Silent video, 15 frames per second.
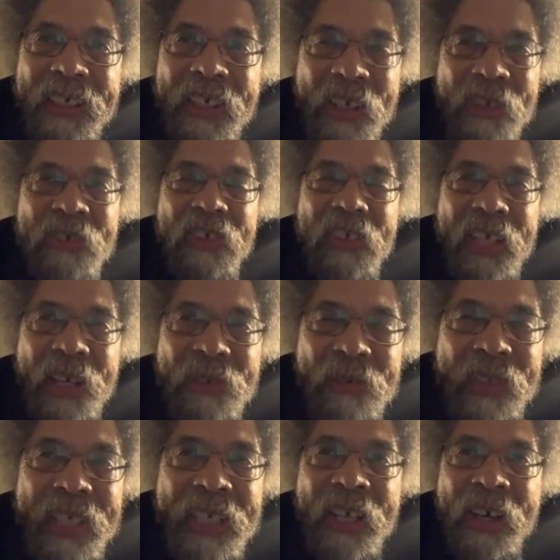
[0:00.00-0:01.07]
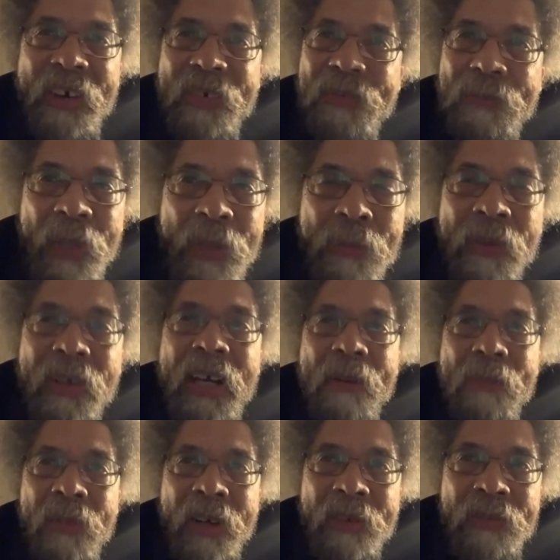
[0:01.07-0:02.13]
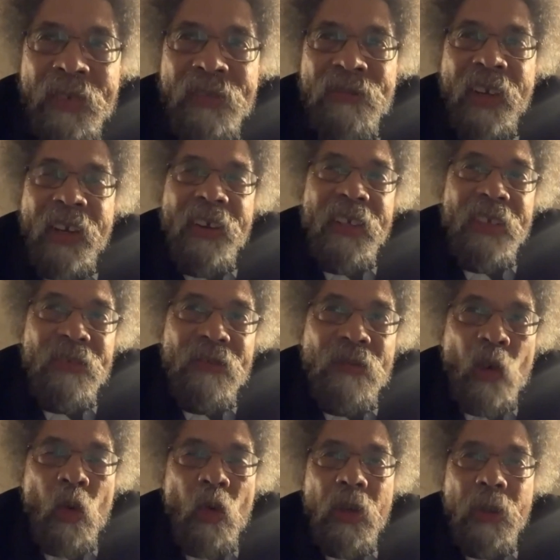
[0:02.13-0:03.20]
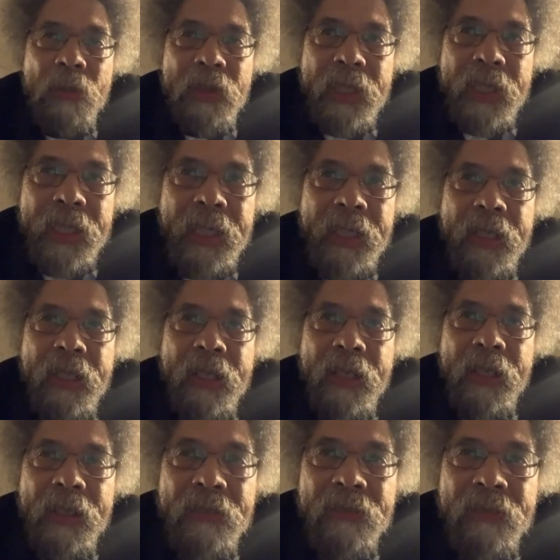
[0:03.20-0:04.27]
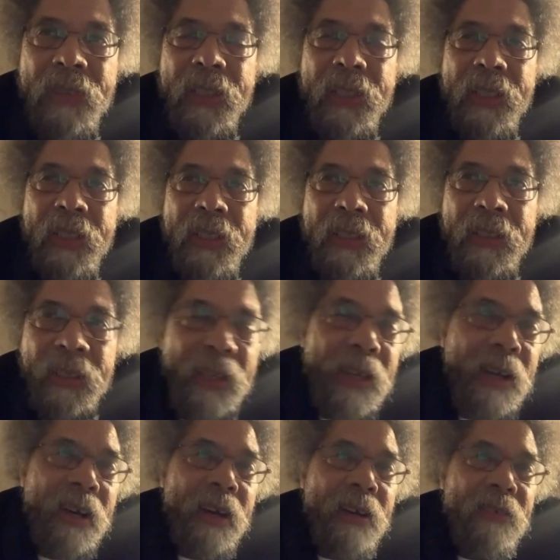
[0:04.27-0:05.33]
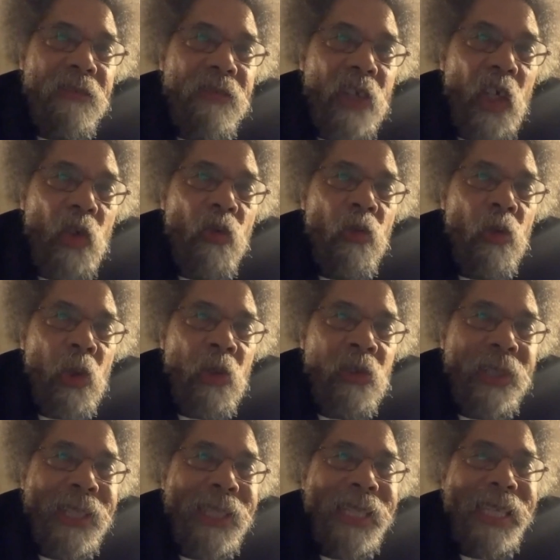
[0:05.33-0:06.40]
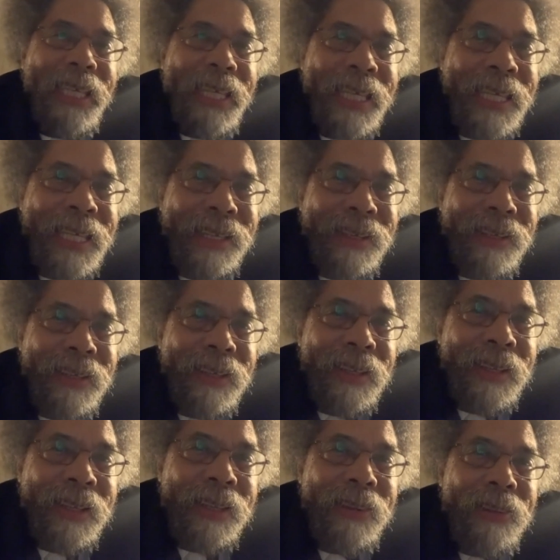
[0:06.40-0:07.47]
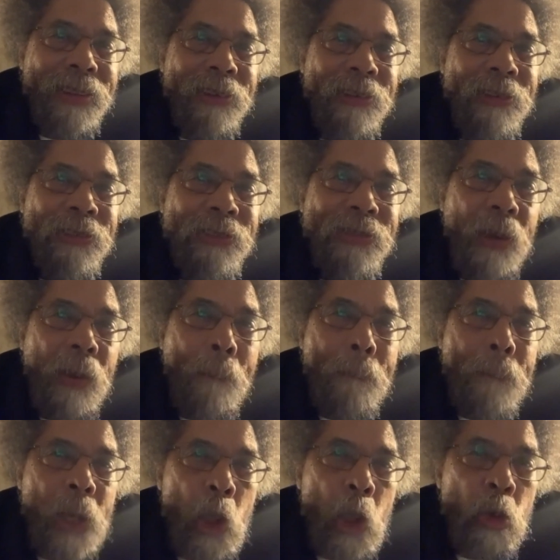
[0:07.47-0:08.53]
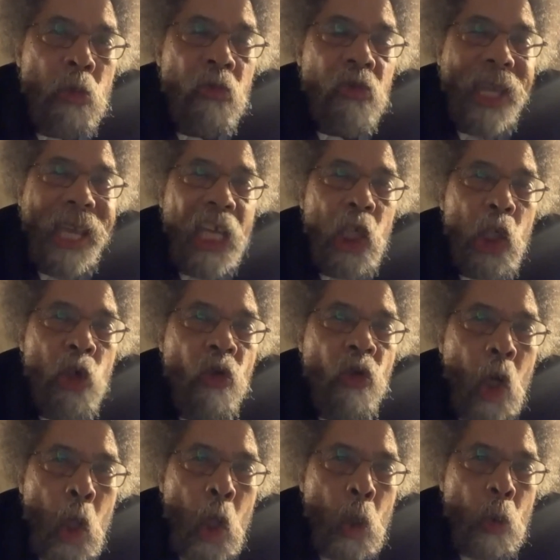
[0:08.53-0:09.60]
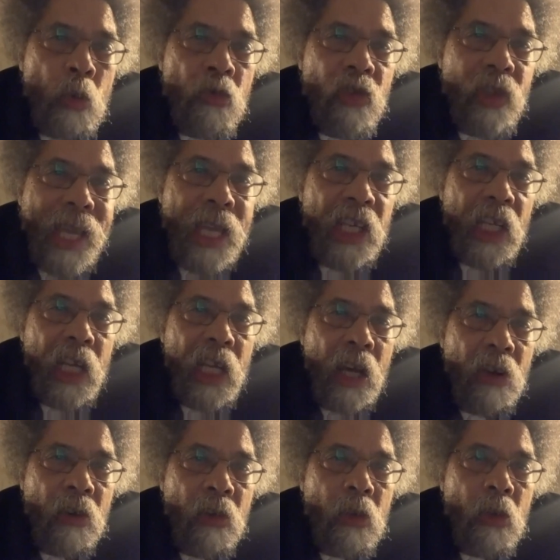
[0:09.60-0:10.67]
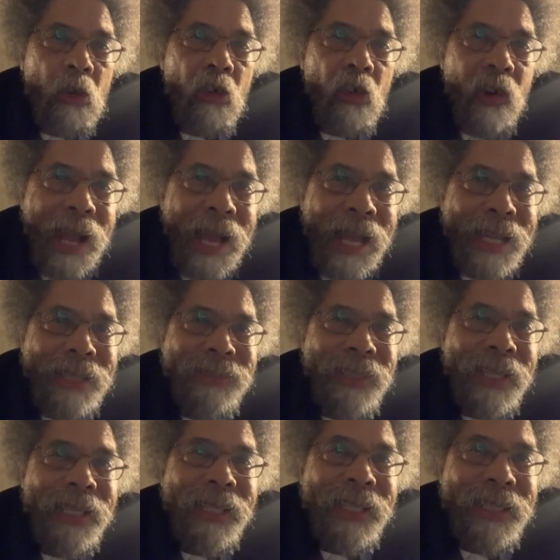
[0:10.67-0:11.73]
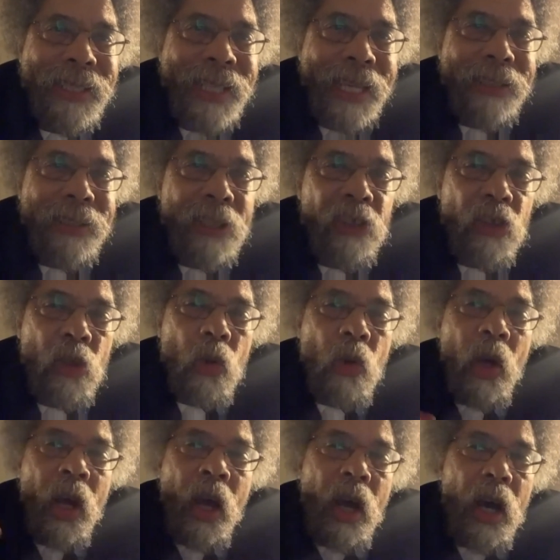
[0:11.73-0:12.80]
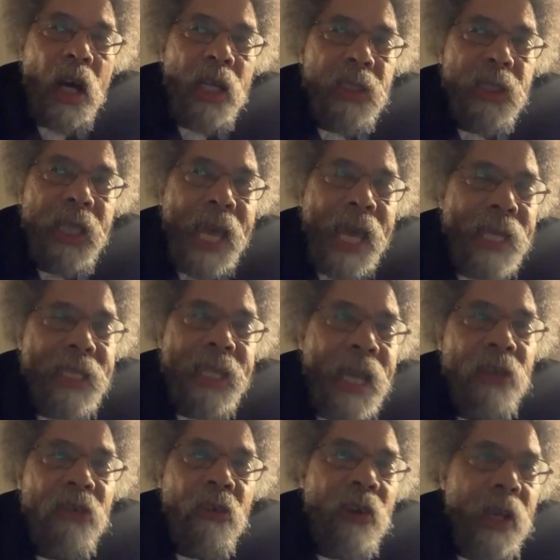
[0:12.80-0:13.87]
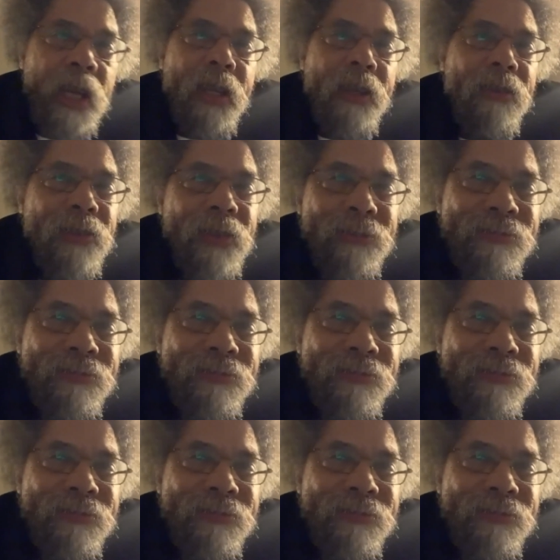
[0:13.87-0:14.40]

culture that we know, people come up with various forms of love rooted in those moans and groans and guttural cries connected to us at that grave.